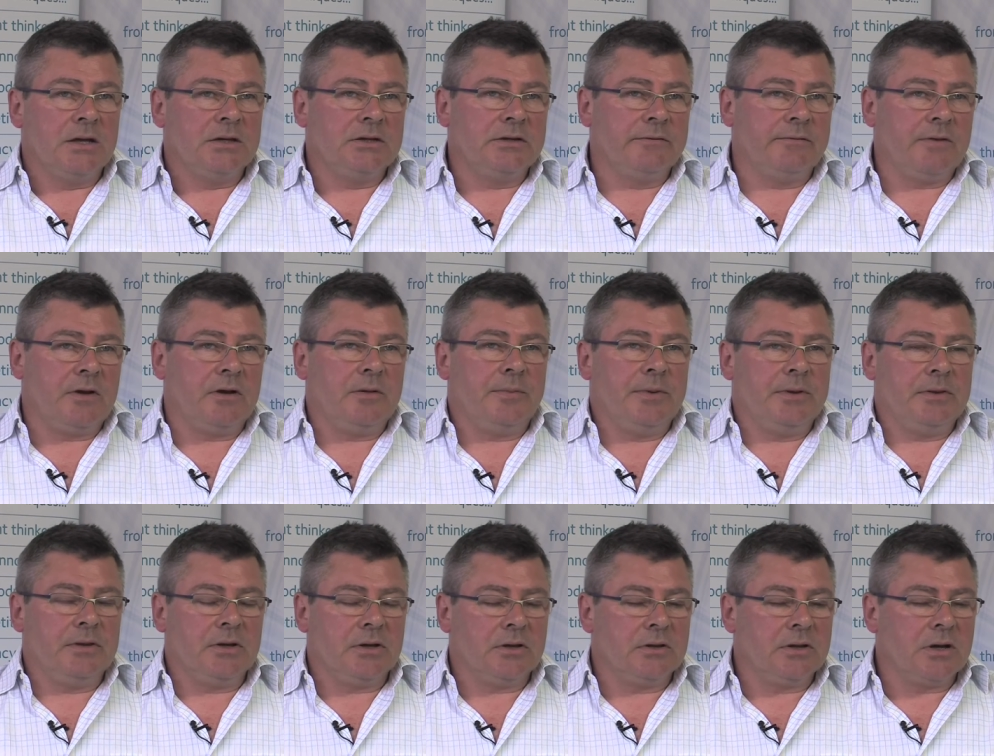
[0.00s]

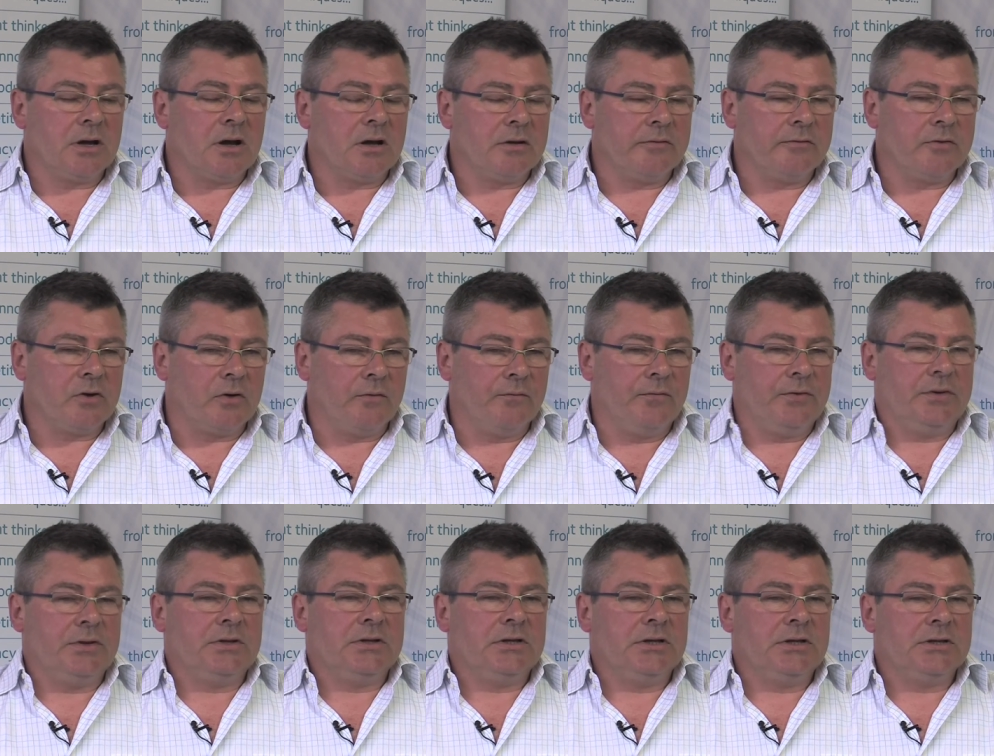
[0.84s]
developing the kind of
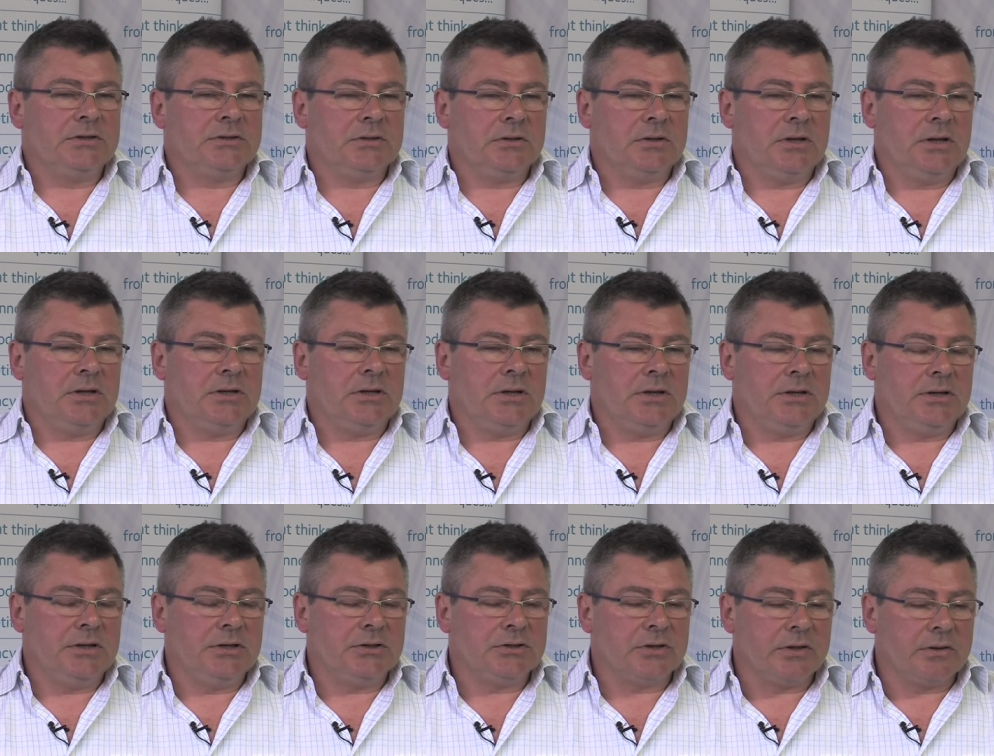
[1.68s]
confidence in
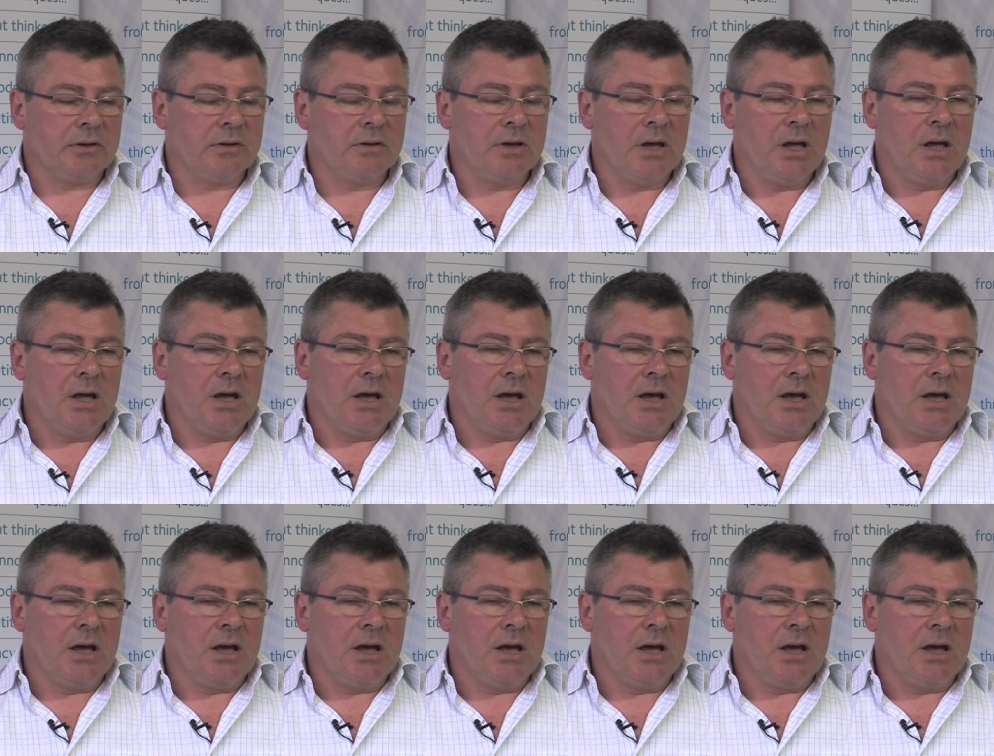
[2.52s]
each other,